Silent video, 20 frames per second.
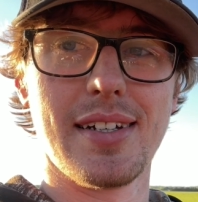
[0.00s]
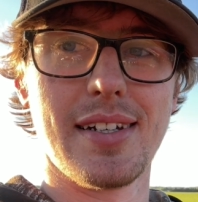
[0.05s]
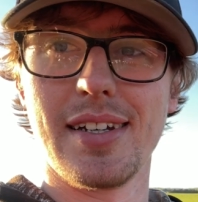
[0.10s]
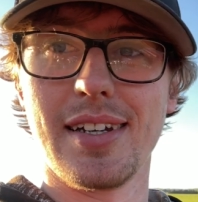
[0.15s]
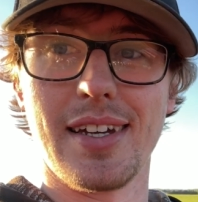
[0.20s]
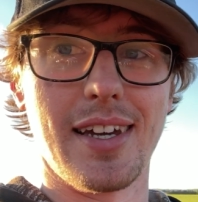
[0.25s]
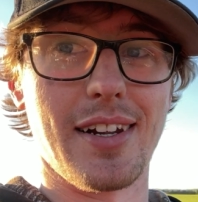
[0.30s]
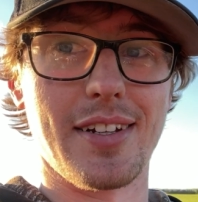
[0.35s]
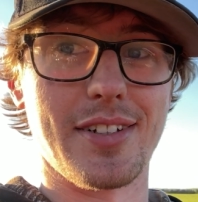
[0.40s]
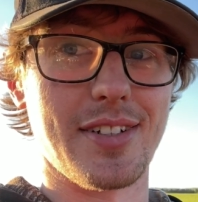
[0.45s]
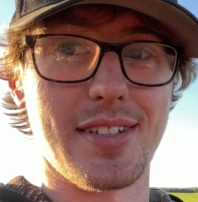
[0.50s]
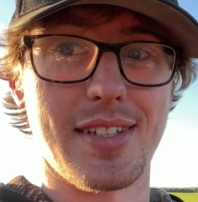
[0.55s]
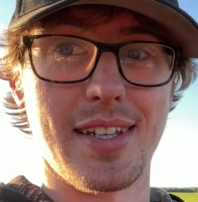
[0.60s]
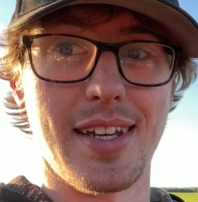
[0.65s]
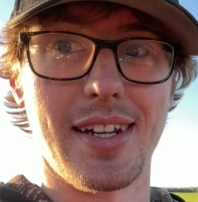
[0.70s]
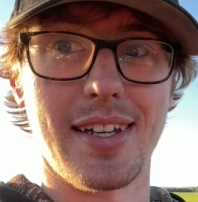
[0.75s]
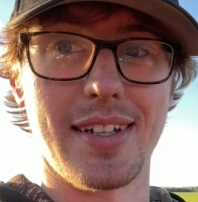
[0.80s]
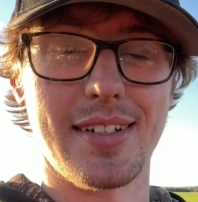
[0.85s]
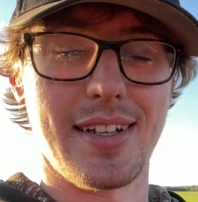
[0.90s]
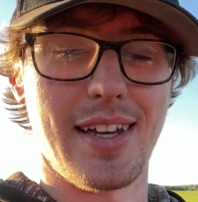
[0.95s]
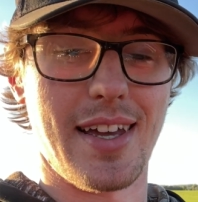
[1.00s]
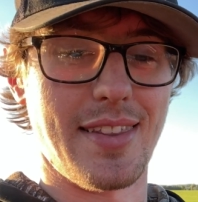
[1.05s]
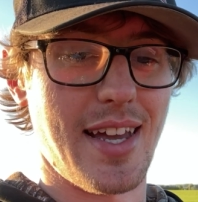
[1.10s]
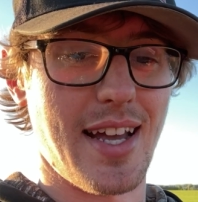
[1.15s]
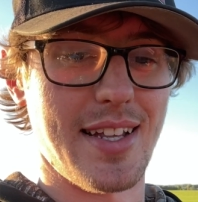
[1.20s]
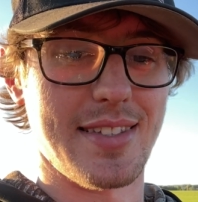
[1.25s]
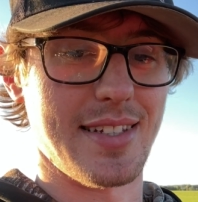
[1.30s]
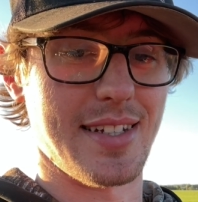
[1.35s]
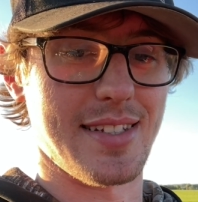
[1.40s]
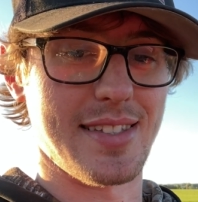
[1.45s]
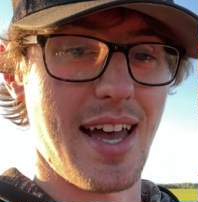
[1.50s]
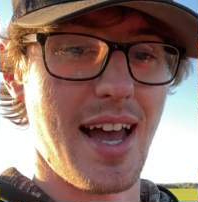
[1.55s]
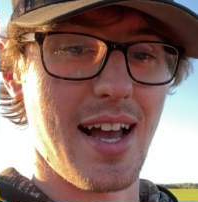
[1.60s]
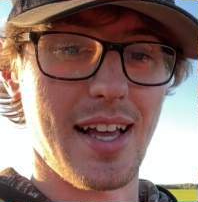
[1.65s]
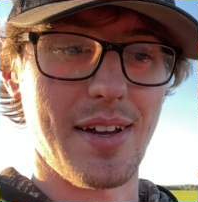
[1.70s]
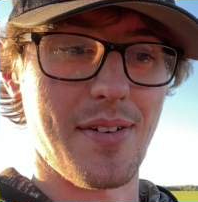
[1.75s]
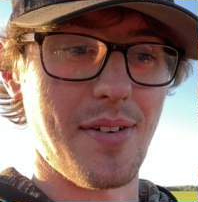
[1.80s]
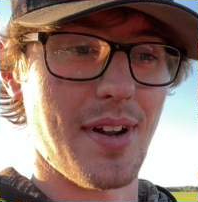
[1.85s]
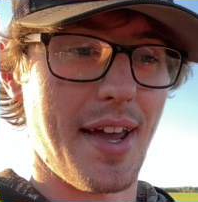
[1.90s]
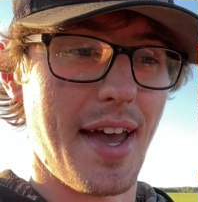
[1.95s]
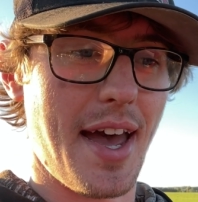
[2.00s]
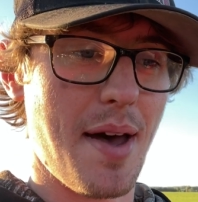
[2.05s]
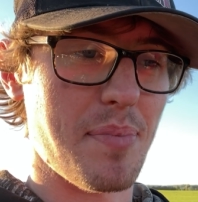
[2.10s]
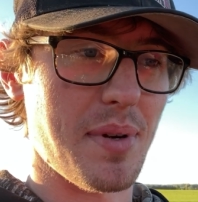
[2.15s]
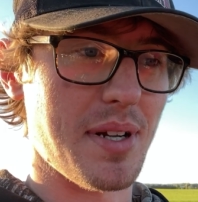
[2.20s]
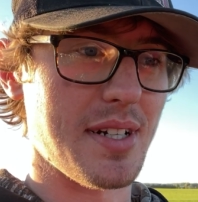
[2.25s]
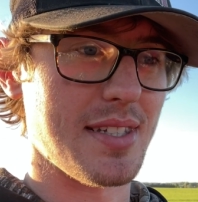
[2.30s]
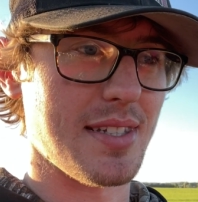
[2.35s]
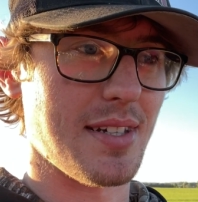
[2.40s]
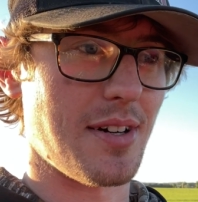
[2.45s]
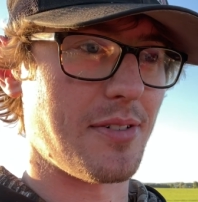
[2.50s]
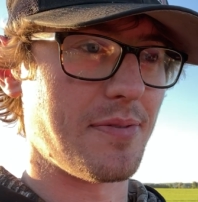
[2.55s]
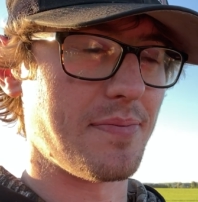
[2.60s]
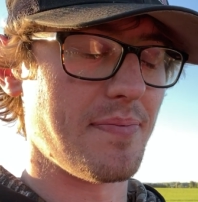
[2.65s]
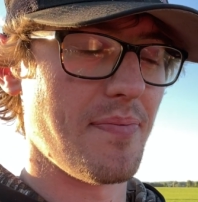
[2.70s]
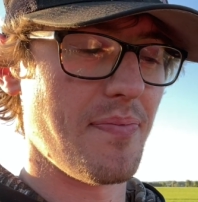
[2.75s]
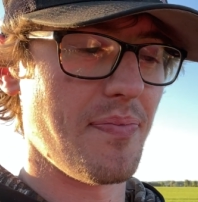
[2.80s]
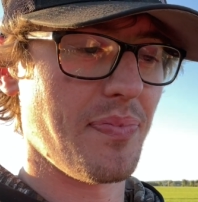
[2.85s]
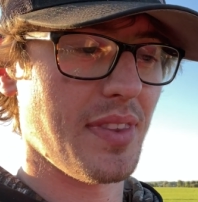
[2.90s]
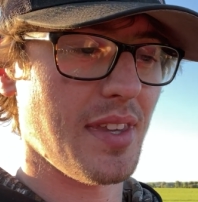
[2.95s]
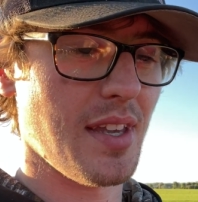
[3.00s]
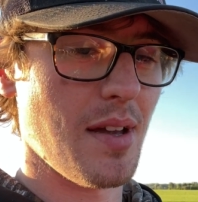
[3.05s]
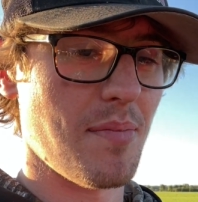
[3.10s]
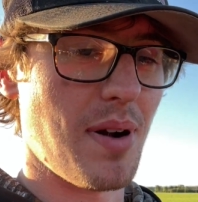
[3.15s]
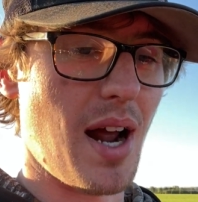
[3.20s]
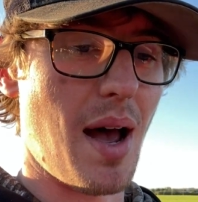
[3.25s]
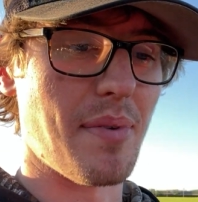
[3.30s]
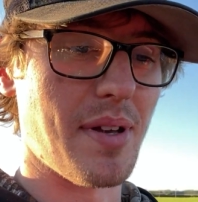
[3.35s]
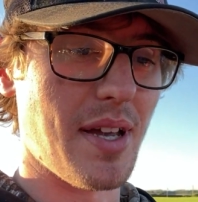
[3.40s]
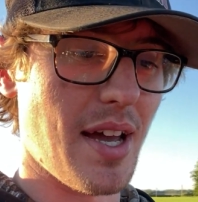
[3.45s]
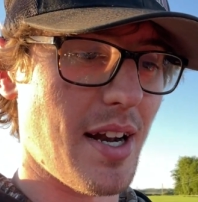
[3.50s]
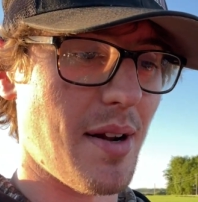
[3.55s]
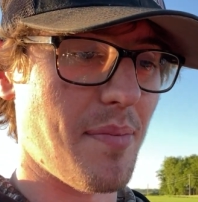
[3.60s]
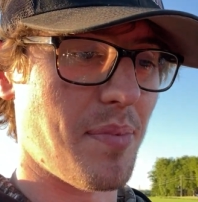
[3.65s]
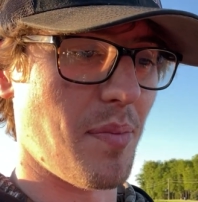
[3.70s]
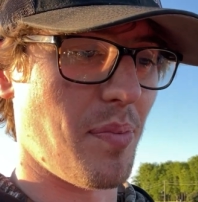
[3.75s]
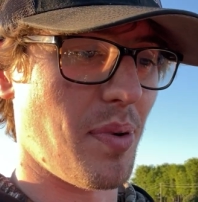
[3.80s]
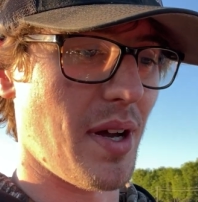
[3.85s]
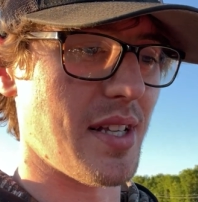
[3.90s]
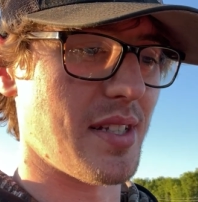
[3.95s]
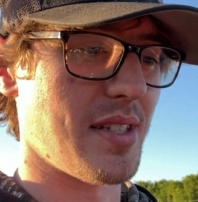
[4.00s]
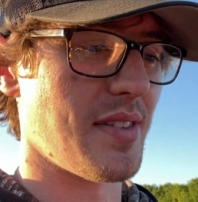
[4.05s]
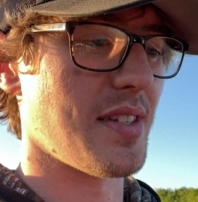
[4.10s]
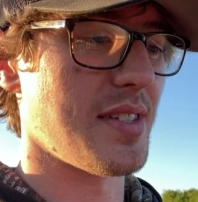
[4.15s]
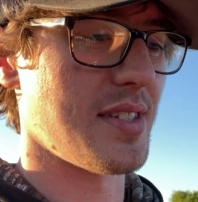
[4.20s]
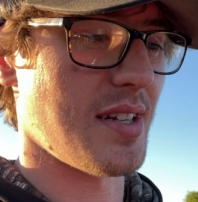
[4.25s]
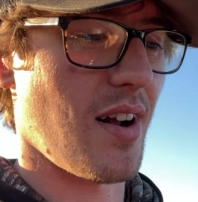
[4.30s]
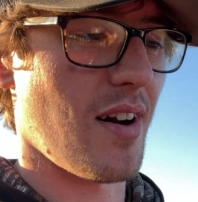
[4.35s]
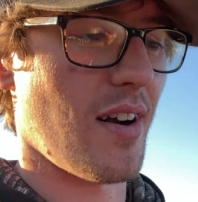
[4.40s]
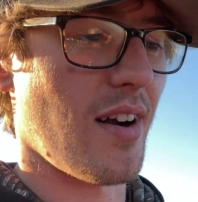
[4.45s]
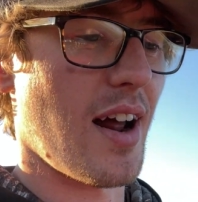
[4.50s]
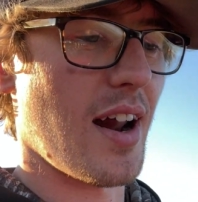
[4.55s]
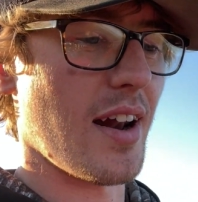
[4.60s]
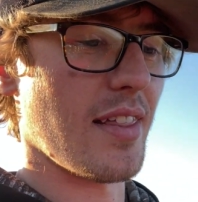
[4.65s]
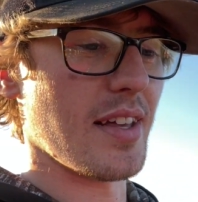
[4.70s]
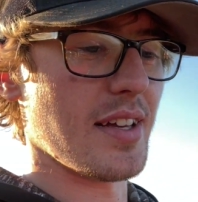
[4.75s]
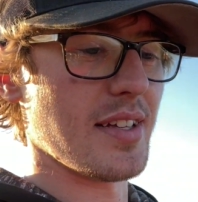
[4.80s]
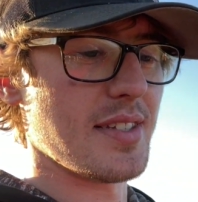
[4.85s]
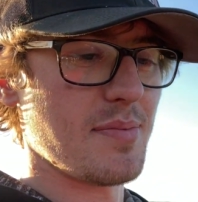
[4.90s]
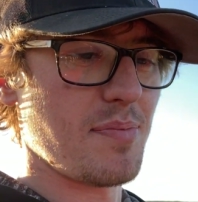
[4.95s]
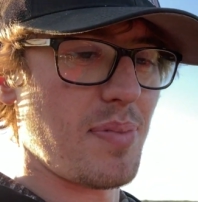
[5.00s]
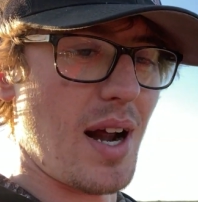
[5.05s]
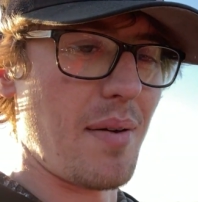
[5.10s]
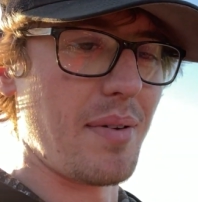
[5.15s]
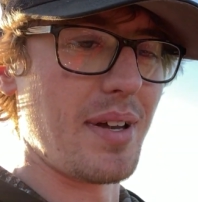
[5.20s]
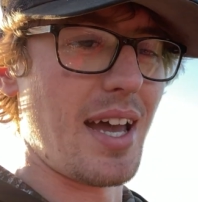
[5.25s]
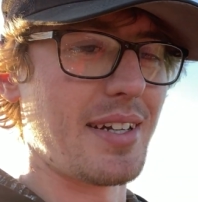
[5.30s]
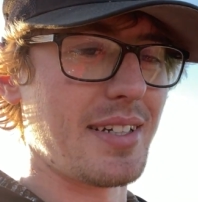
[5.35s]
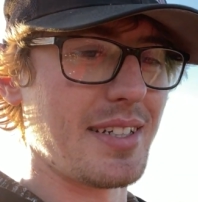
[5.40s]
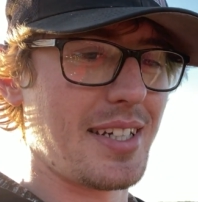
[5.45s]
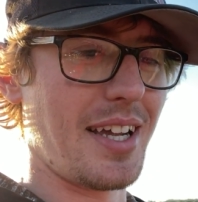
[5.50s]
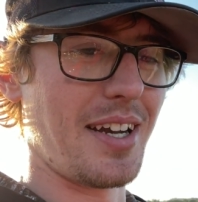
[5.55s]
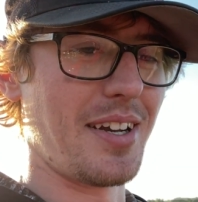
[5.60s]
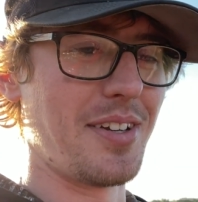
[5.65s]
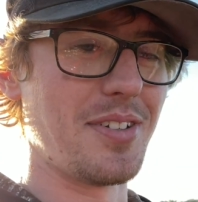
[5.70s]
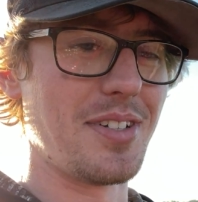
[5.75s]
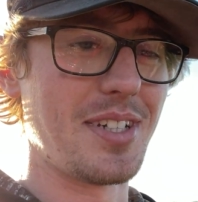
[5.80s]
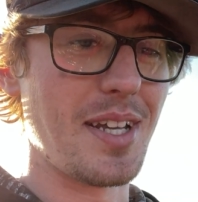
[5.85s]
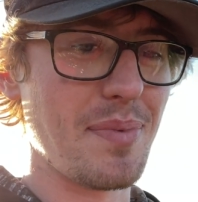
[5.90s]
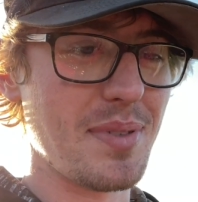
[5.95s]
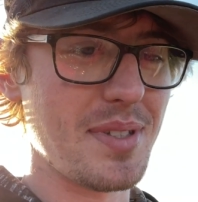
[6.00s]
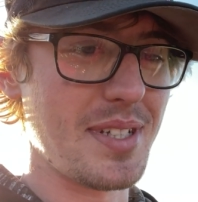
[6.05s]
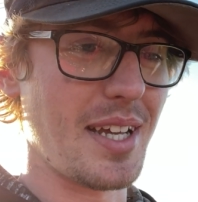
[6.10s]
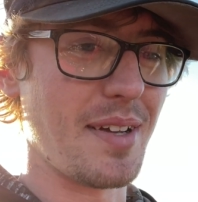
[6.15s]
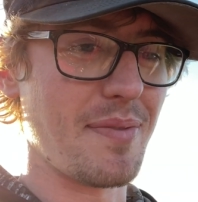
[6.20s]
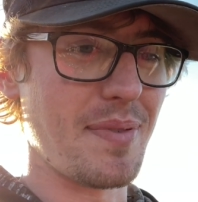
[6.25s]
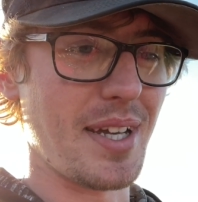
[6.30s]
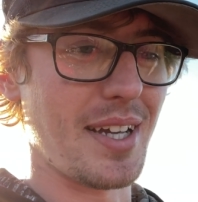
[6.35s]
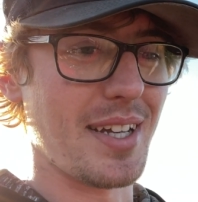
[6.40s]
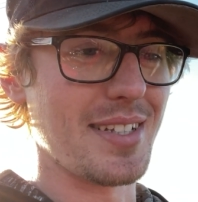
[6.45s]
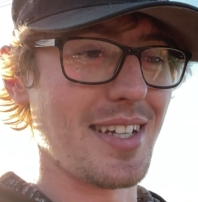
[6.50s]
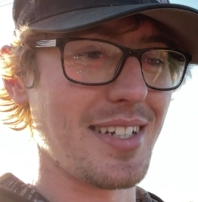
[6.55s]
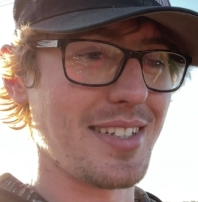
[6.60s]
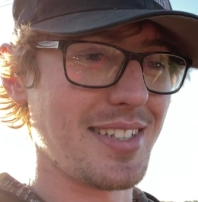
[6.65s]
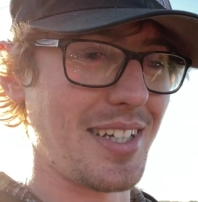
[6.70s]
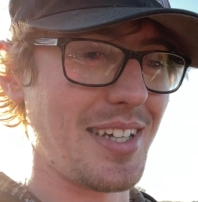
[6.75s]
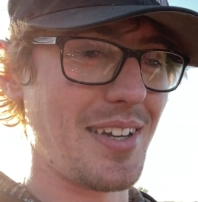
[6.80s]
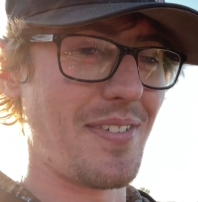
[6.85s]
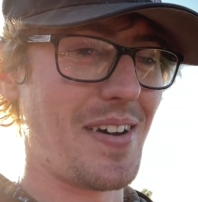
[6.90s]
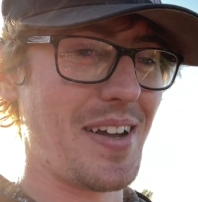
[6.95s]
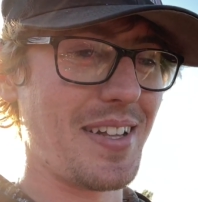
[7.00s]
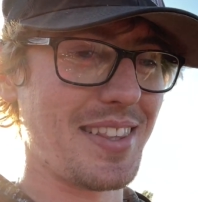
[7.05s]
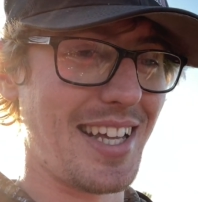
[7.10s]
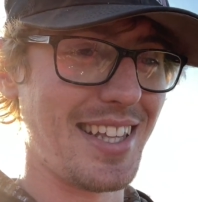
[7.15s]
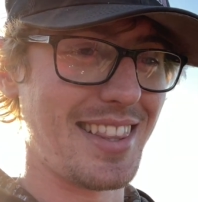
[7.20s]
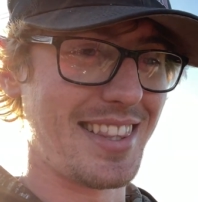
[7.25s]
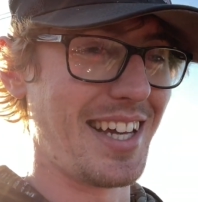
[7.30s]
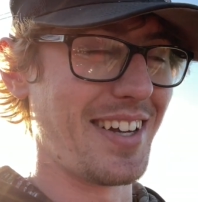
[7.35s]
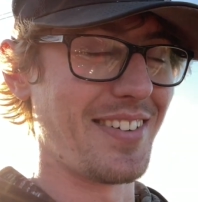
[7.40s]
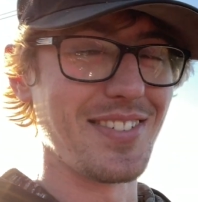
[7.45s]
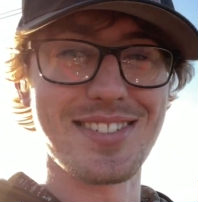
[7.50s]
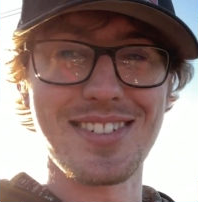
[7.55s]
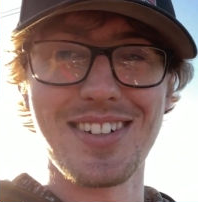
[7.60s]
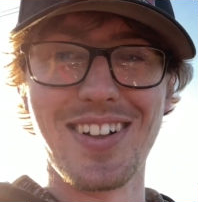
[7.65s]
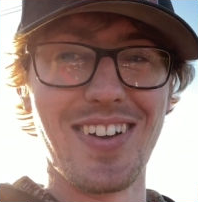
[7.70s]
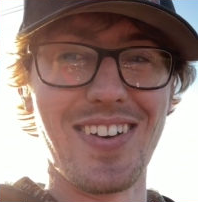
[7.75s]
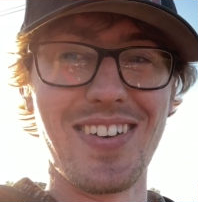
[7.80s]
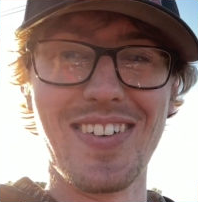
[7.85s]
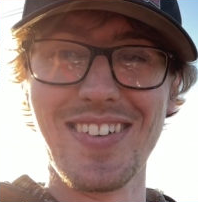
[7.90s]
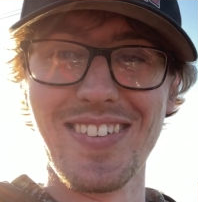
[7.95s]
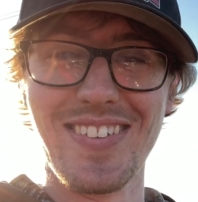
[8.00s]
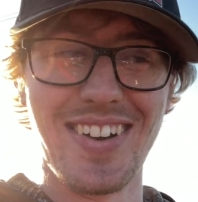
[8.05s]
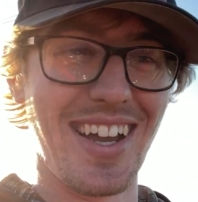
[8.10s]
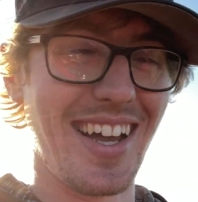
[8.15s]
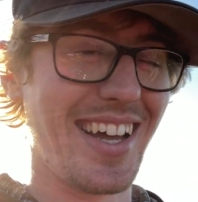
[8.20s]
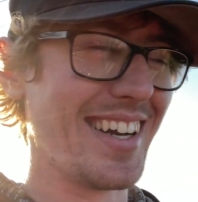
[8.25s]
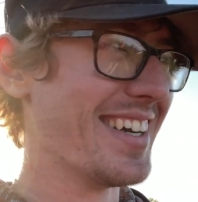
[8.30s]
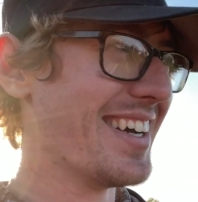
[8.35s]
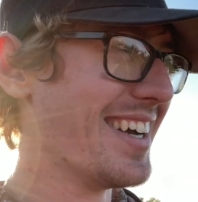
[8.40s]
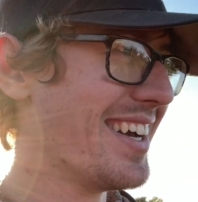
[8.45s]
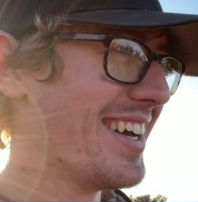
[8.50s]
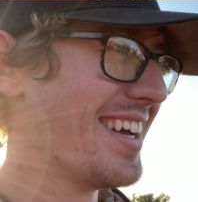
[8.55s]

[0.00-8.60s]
it'll just hit it. And that's exactly what happened. So probably end up replacing the starter out of this. Probably had to get a new dipstick, because I tell you what, that thing was glowing red.